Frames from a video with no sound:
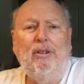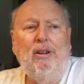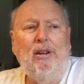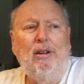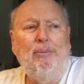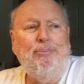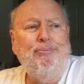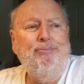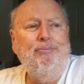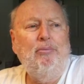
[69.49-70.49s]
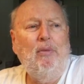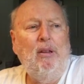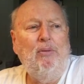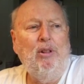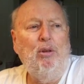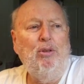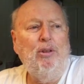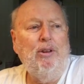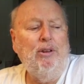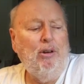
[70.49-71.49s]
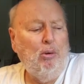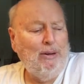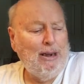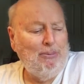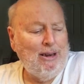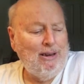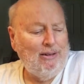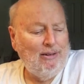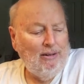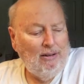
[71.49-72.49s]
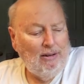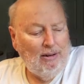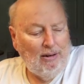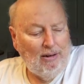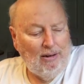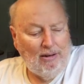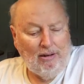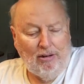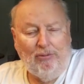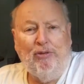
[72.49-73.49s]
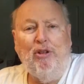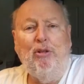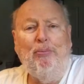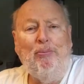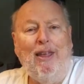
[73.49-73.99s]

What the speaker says: For those that know what that means, good for you.